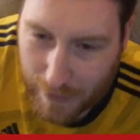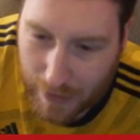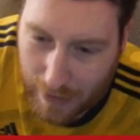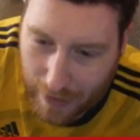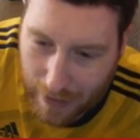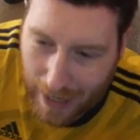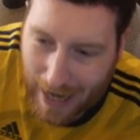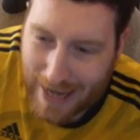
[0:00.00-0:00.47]

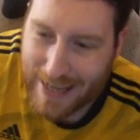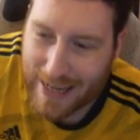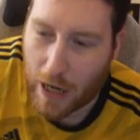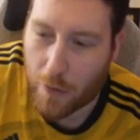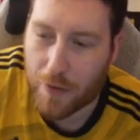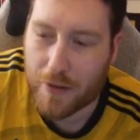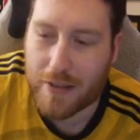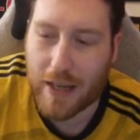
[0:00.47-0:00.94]
and
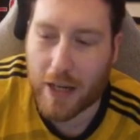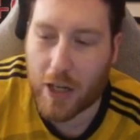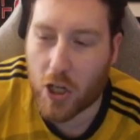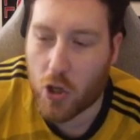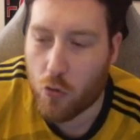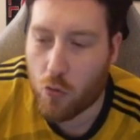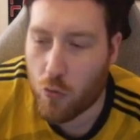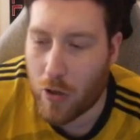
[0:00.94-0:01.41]
now they
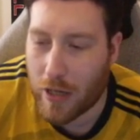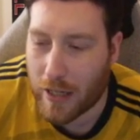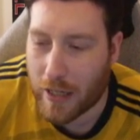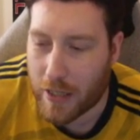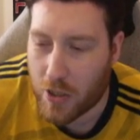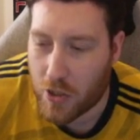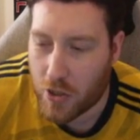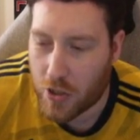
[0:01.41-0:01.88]
signed
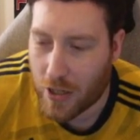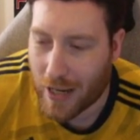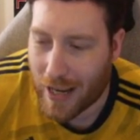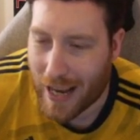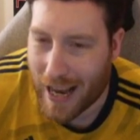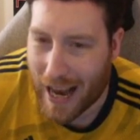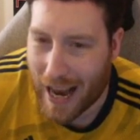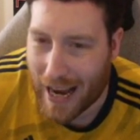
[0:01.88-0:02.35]
Grealish.
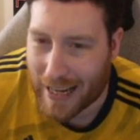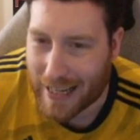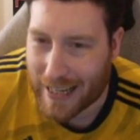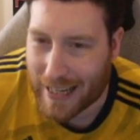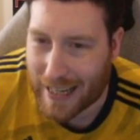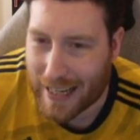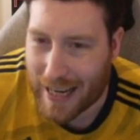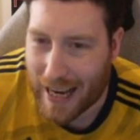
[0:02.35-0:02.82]
I
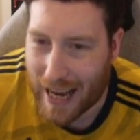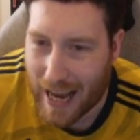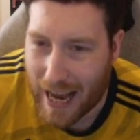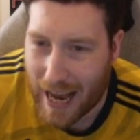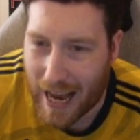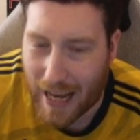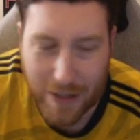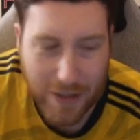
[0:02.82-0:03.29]

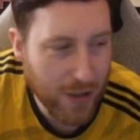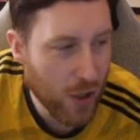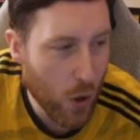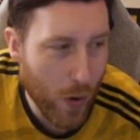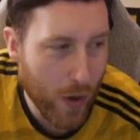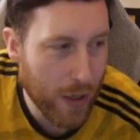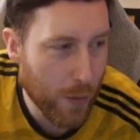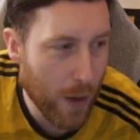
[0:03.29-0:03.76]
can't
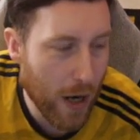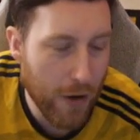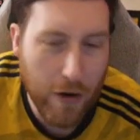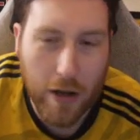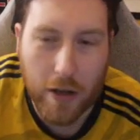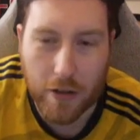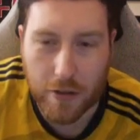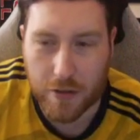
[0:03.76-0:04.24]
go anywhere
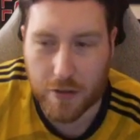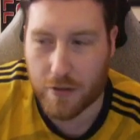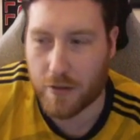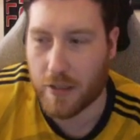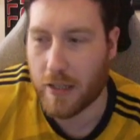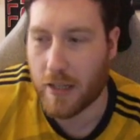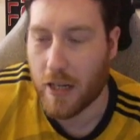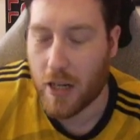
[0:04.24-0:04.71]
else.
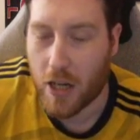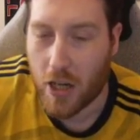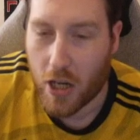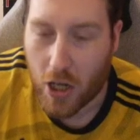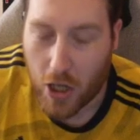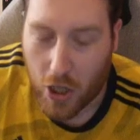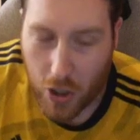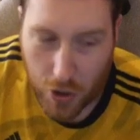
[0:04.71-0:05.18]

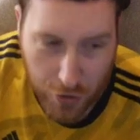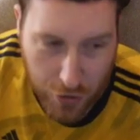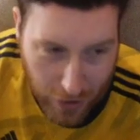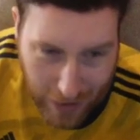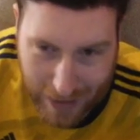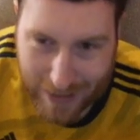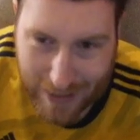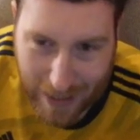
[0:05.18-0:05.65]
So
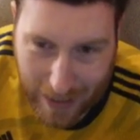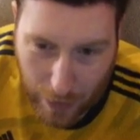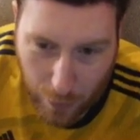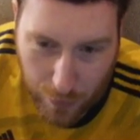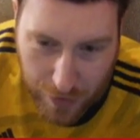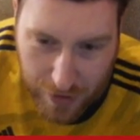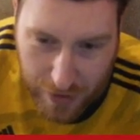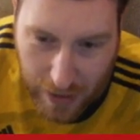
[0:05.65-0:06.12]
let's get that
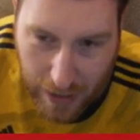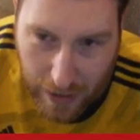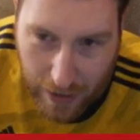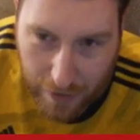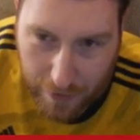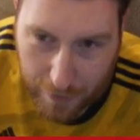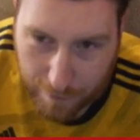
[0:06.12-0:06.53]
one started.